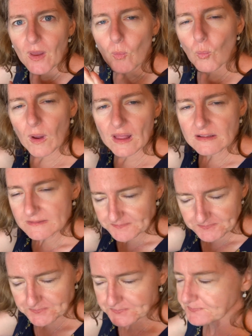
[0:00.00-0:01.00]
Well,
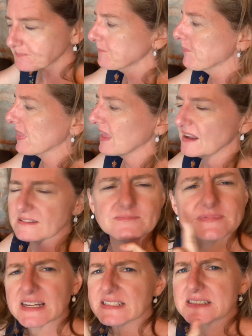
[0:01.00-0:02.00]

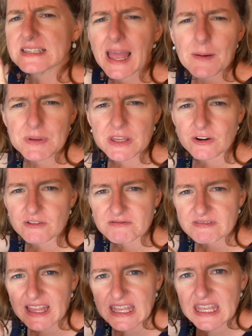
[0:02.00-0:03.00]
that doesn't happen here.
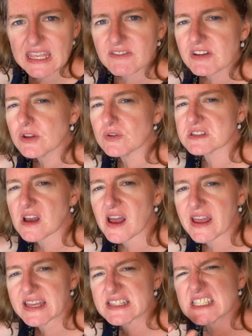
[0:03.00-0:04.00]
Like even though it's
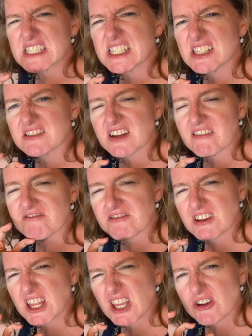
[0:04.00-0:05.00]
hot, it's still got
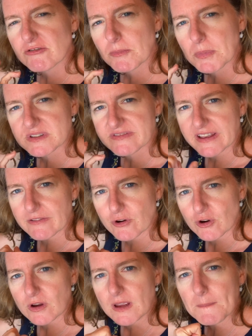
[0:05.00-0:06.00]
really good robust
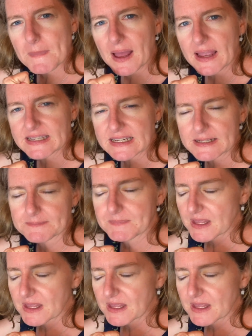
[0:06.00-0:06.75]
flavor behind it.